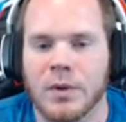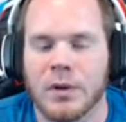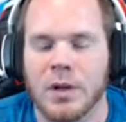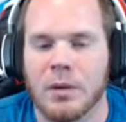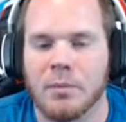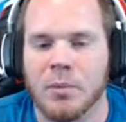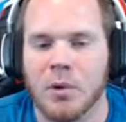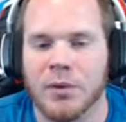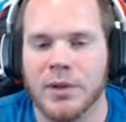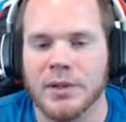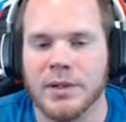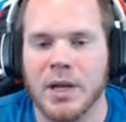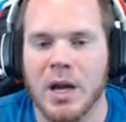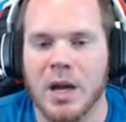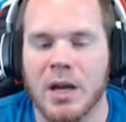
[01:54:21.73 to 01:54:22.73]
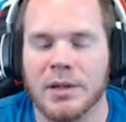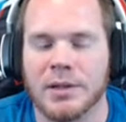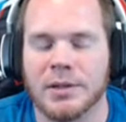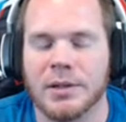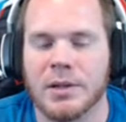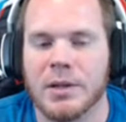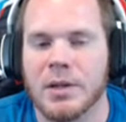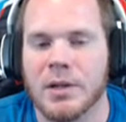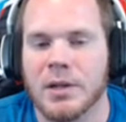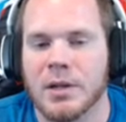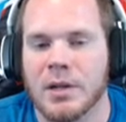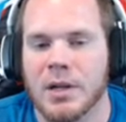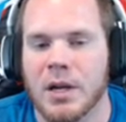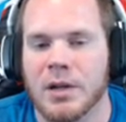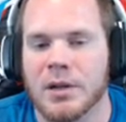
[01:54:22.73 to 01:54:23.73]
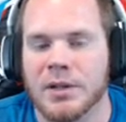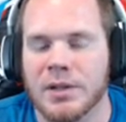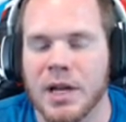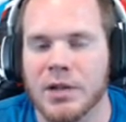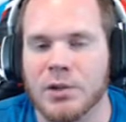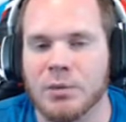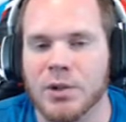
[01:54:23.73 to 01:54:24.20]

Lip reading: Get both these guys. In this case,